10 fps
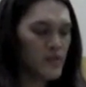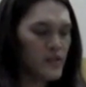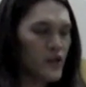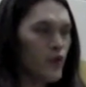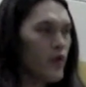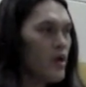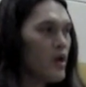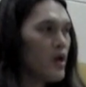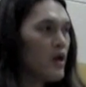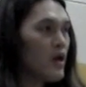So
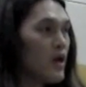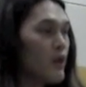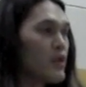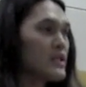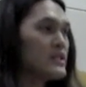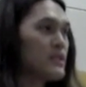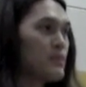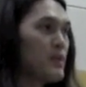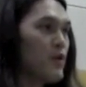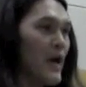I would like to see
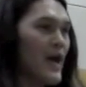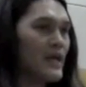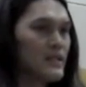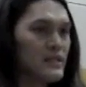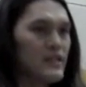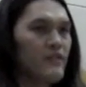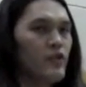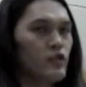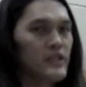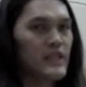people act instead of
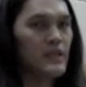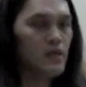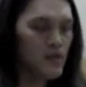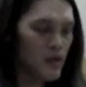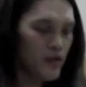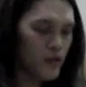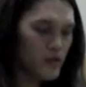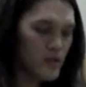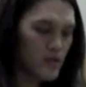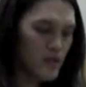critique
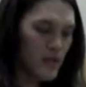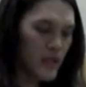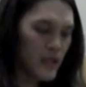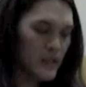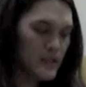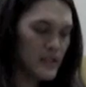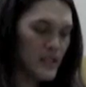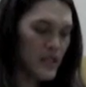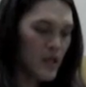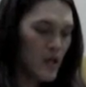others. And I'd like to
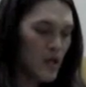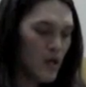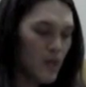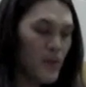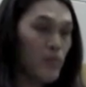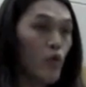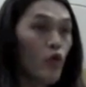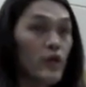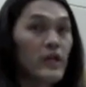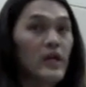see people
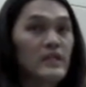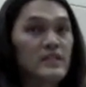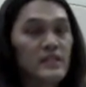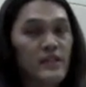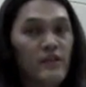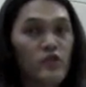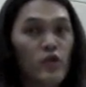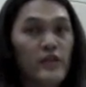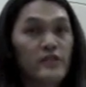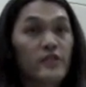organize instead of
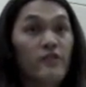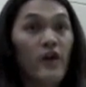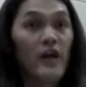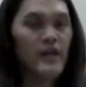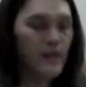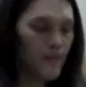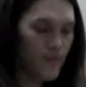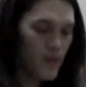trying to divide.